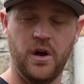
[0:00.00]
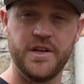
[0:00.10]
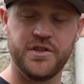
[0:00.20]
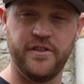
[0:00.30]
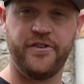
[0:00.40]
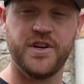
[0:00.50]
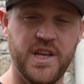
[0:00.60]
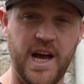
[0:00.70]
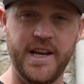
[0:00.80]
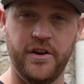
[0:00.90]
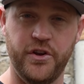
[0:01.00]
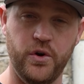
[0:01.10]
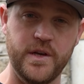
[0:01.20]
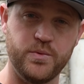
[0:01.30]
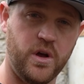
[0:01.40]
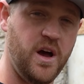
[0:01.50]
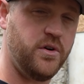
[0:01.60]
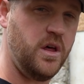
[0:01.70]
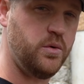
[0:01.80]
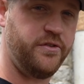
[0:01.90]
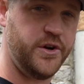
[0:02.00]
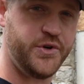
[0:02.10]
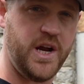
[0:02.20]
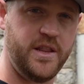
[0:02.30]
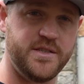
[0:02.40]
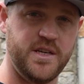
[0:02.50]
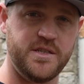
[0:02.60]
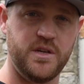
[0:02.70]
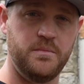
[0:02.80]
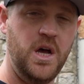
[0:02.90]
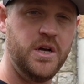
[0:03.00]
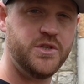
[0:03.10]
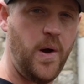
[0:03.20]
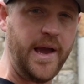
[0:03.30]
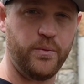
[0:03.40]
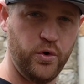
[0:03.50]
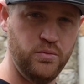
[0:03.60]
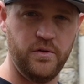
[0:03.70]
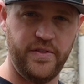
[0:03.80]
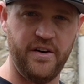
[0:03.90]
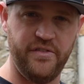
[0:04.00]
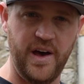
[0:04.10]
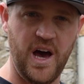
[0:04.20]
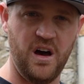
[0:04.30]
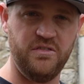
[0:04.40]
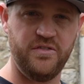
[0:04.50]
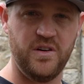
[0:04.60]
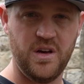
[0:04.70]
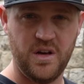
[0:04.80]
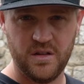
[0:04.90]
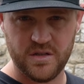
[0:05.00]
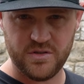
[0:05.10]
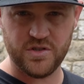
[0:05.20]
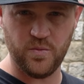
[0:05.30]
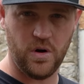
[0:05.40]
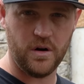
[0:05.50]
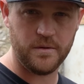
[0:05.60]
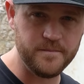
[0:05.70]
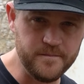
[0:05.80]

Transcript: All right, so the first thing I need to do is recover all the refrigerant out of the system so I can remove that valve. Let's do some work.